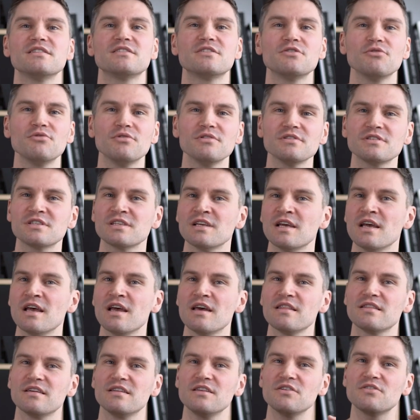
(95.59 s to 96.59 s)
tools
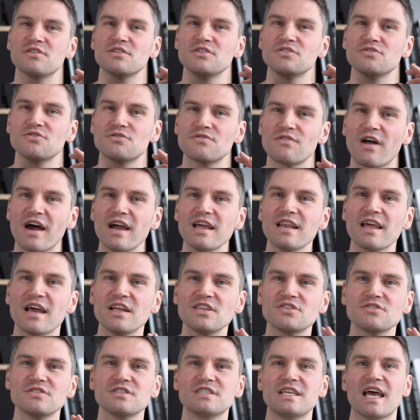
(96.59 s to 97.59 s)
that you can do right
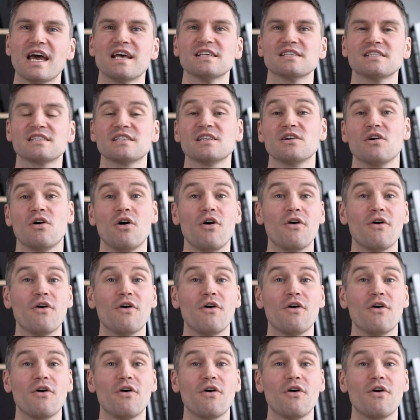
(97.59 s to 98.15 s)
at your desk,